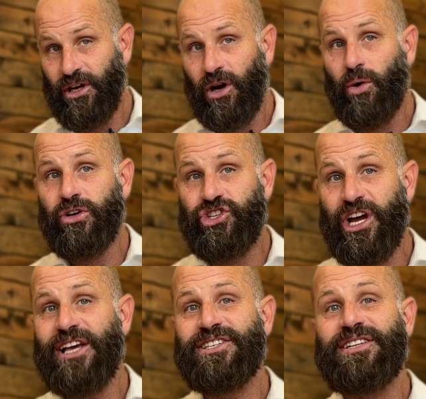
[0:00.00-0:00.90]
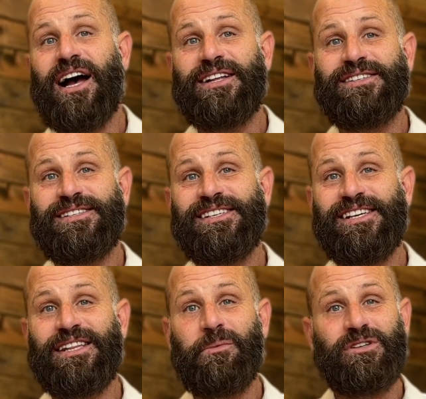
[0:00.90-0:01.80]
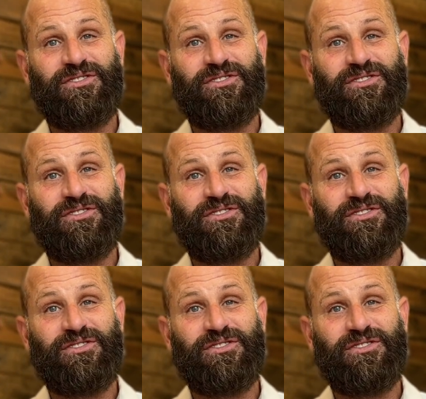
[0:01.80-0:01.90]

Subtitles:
or just not seeing them as